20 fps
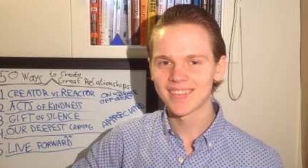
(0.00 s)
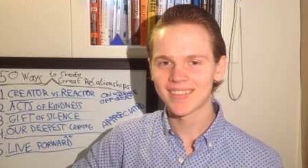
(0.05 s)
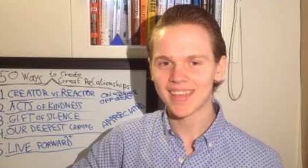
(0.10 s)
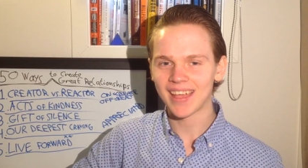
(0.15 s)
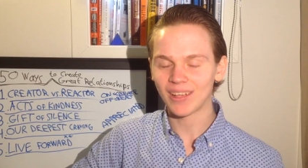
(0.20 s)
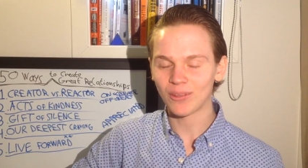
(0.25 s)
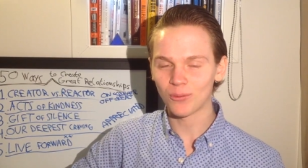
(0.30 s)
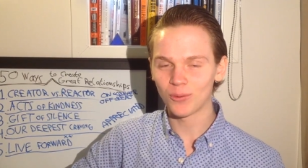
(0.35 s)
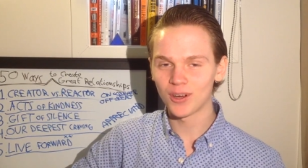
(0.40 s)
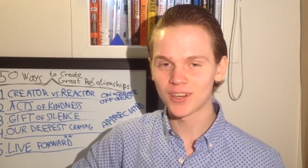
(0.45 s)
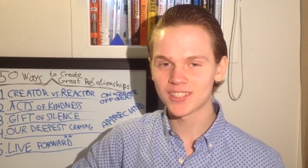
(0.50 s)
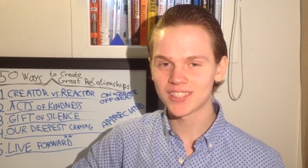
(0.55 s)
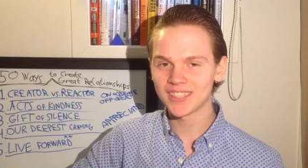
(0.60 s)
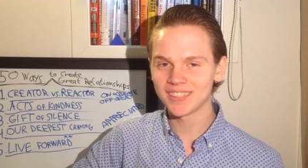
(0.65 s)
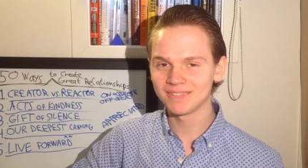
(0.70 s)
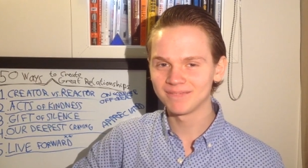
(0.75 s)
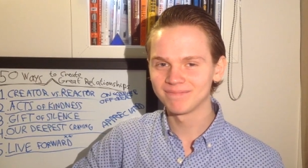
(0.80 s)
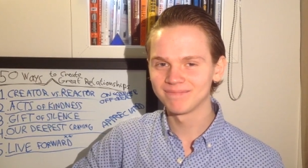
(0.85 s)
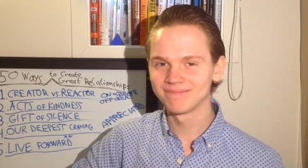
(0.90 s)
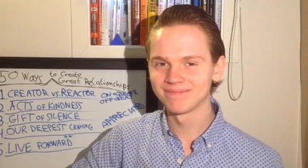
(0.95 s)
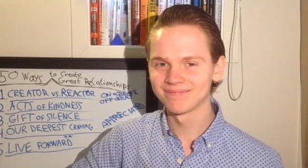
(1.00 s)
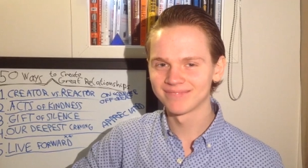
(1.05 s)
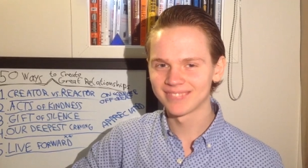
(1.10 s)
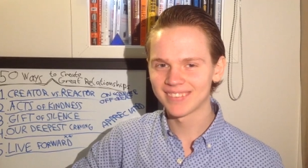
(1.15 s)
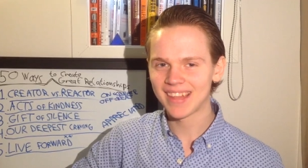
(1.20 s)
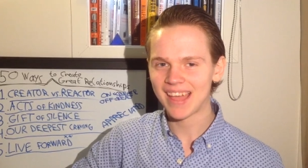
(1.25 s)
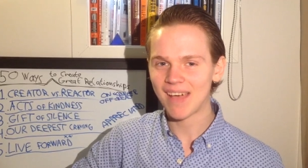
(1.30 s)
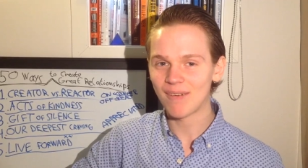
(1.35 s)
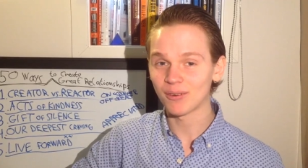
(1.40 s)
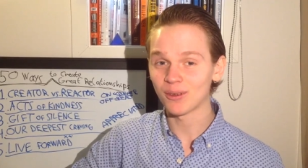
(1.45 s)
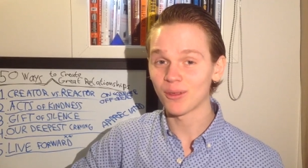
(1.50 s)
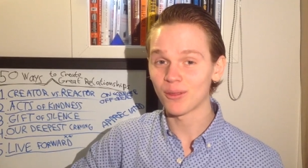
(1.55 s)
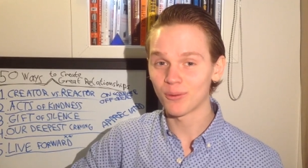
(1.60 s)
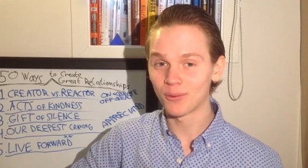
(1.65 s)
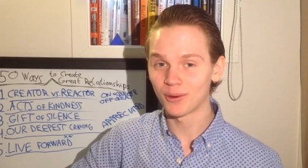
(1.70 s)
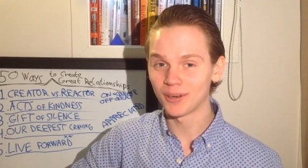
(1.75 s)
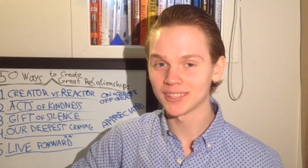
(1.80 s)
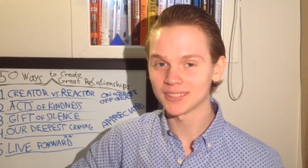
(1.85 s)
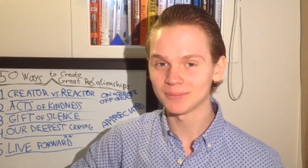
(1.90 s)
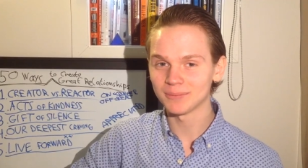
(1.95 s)
Thanks for watching. Have
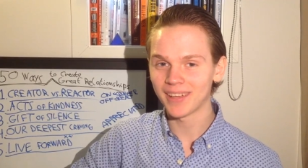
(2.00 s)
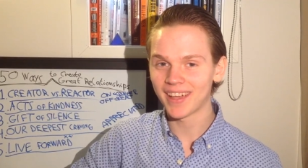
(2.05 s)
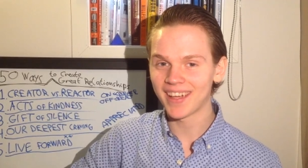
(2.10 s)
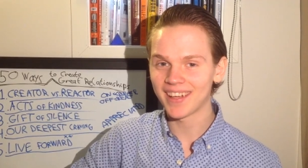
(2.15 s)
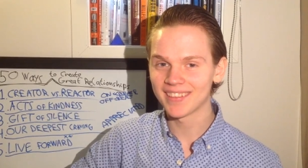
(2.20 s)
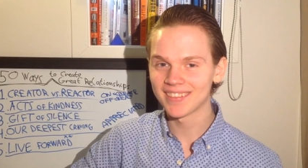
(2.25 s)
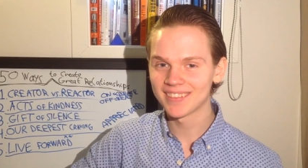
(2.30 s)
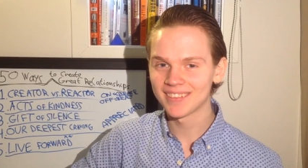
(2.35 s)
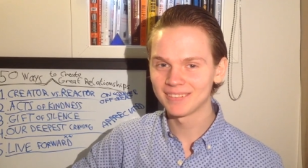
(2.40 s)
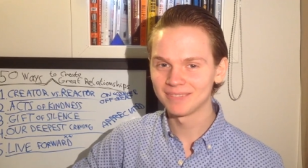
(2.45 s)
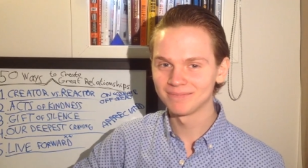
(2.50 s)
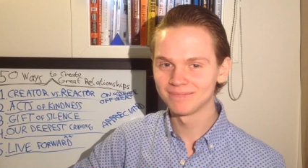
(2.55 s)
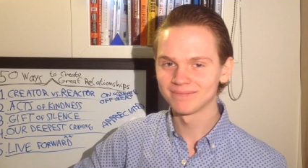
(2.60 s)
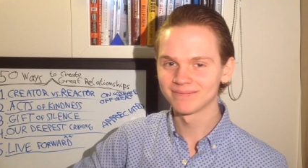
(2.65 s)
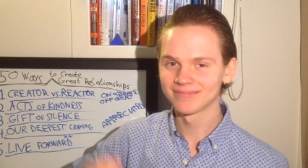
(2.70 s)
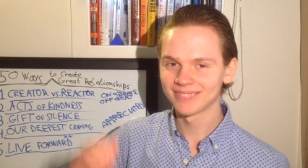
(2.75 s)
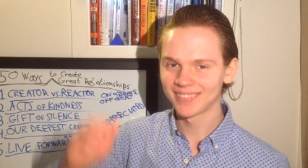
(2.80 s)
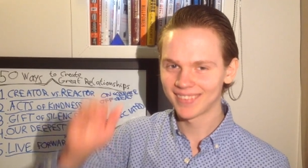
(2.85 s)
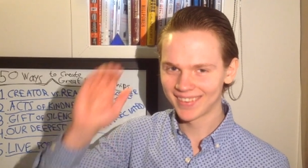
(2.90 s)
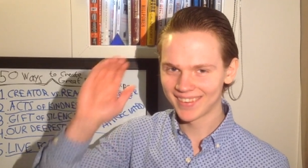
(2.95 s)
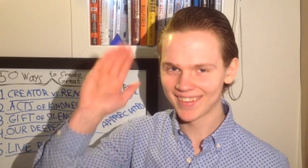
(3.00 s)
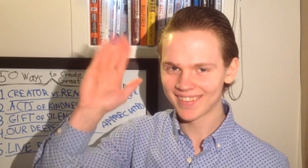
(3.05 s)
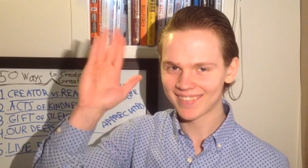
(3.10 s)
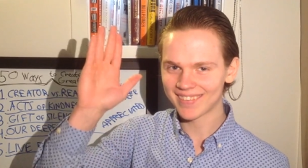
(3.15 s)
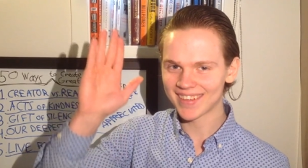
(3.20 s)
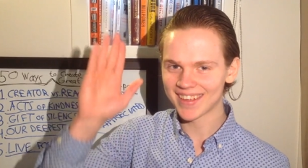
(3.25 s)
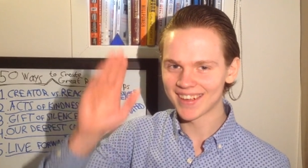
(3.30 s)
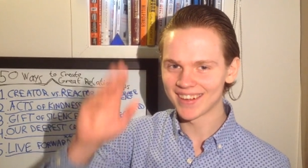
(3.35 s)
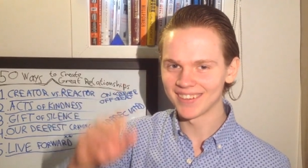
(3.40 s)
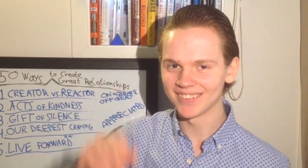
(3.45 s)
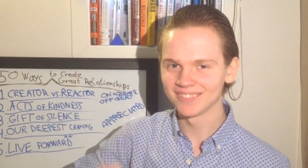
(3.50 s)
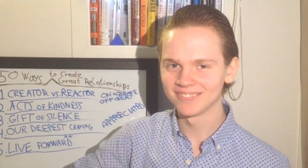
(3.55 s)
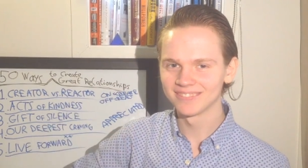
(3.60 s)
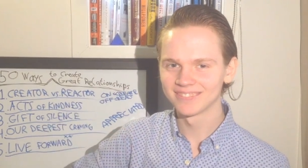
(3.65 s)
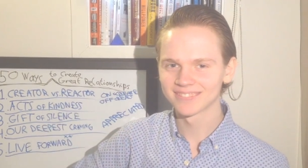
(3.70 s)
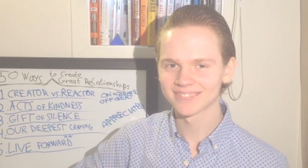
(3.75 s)
another awesome day. See ya.